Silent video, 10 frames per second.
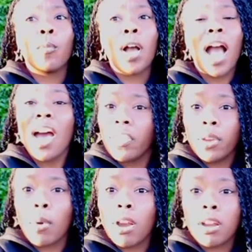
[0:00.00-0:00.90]
how
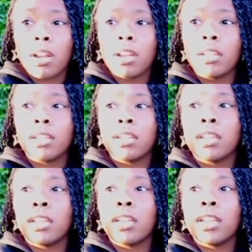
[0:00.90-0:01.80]
they work.
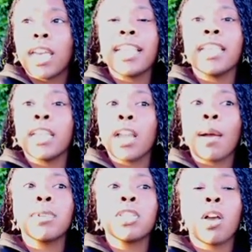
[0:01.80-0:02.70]
And then
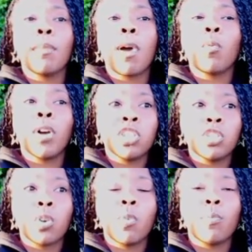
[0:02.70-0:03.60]
I'm going to talk about one
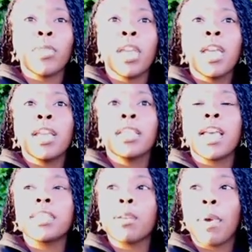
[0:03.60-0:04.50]
show
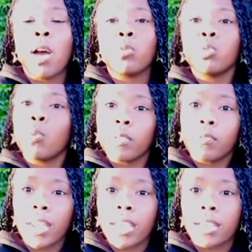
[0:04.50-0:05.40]
that's about twin
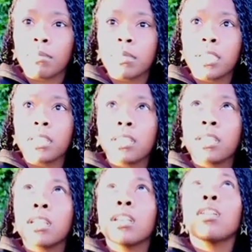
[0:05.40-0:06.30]
flames
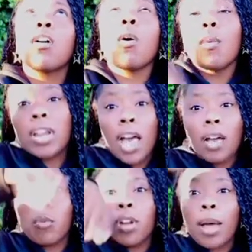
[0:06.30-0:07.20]
or what
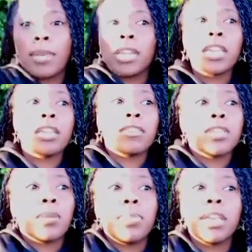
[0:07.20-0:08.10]
I what I believe
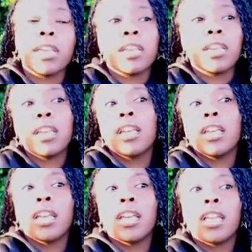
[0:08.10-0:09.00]
to be
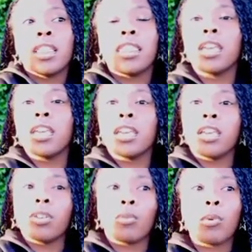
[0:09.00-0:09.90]

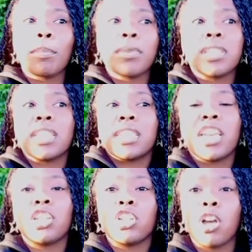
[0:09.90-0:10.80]
the
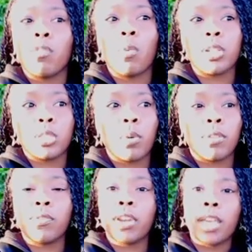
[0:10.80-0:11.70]
representation of what
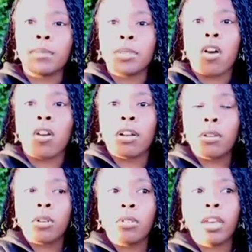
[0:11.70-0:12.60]
twin flames are,
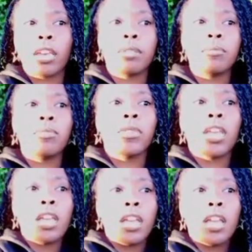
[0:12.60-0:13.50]
okay?
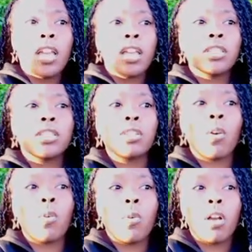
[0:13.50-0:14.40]

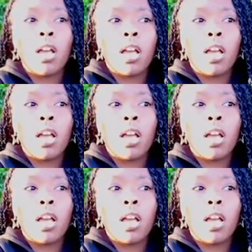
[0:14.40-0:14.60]
So,